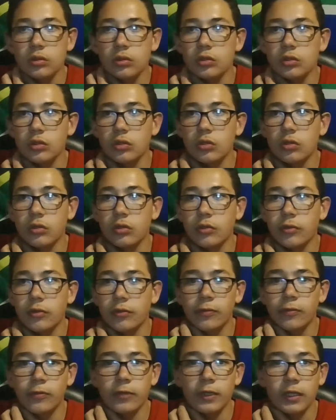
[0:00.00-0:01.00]

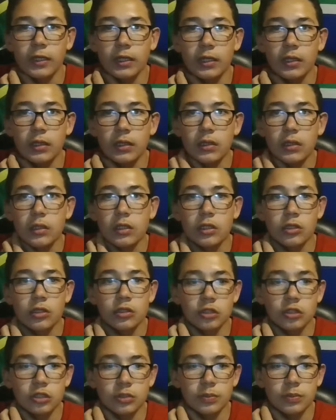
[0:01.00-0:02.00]
thingy
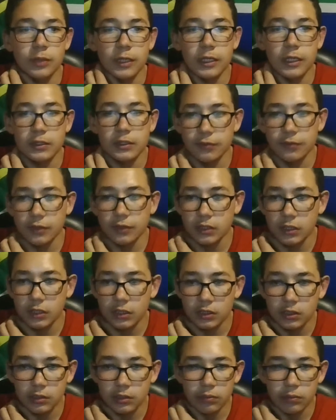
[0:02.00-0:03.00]
to Spurs
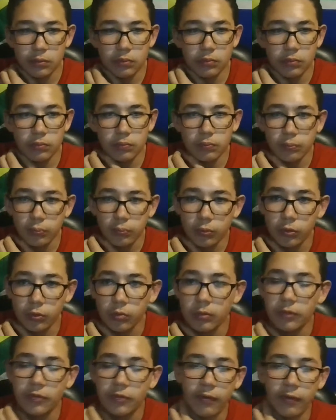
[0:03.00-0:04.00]
versus
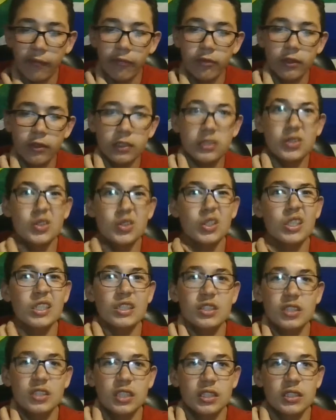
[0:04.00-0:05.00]
Bournemouth. I've
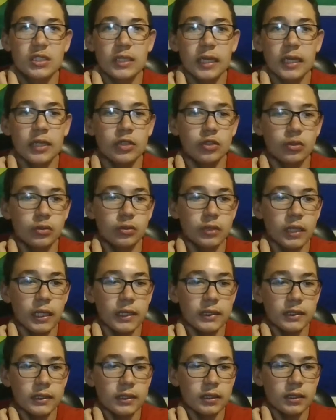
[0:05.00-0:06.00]
literally just scheduled
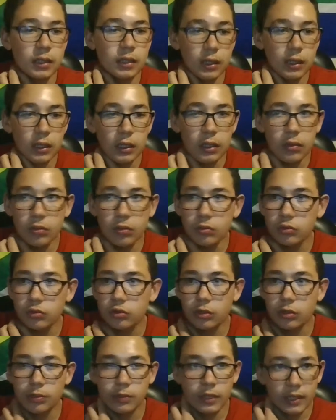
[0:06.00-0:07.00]
that. I'll
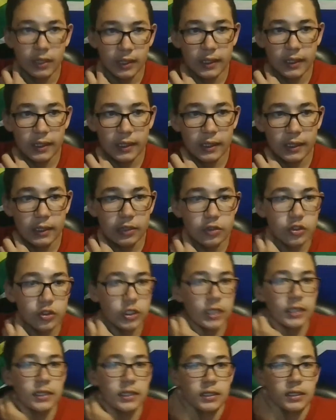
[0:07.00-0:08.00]
drop the link in the
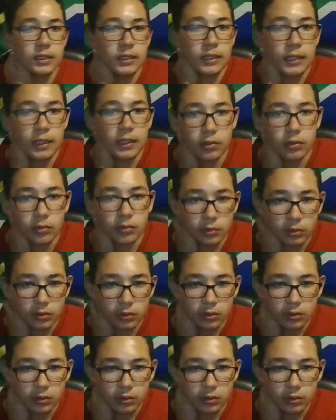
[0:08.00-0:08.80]
chat now